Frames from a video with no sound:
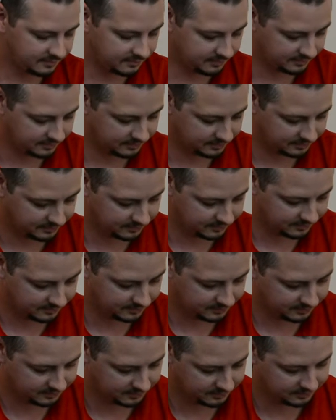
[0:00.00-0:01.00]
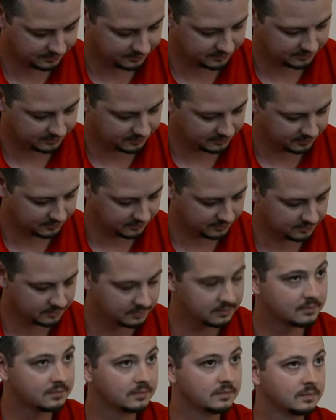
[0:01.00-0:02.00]

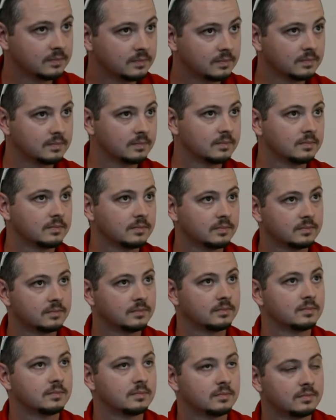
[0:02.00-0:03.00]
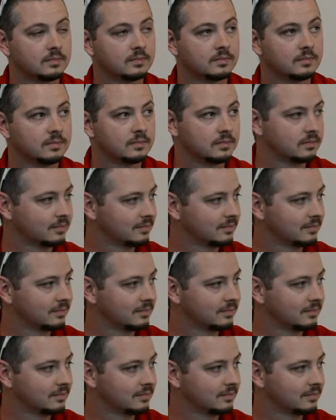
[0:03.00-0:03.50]
(silent)